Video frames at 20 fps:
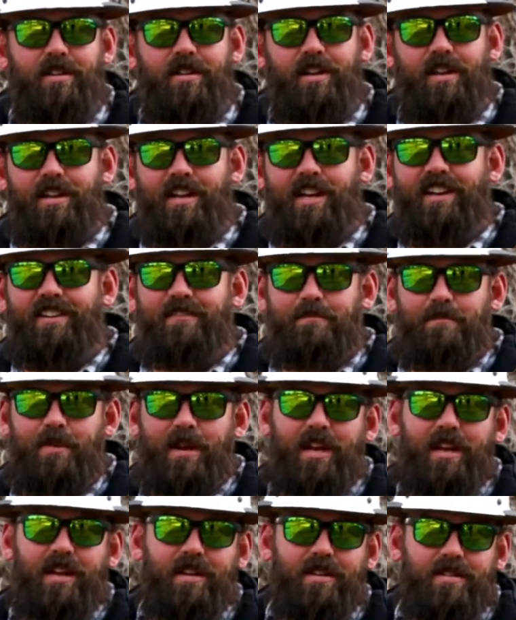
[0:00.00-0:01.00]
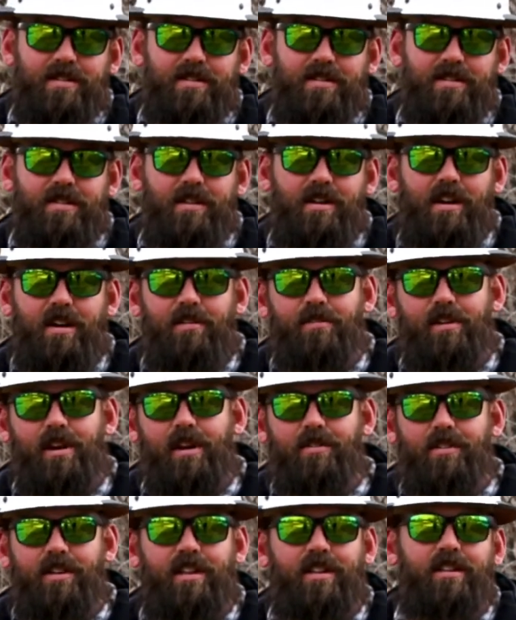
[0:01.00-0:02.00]
in native banks
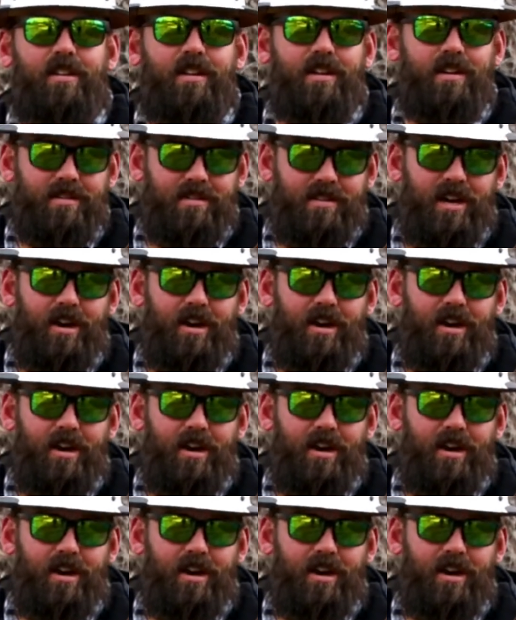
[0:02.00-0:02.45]
around inlets,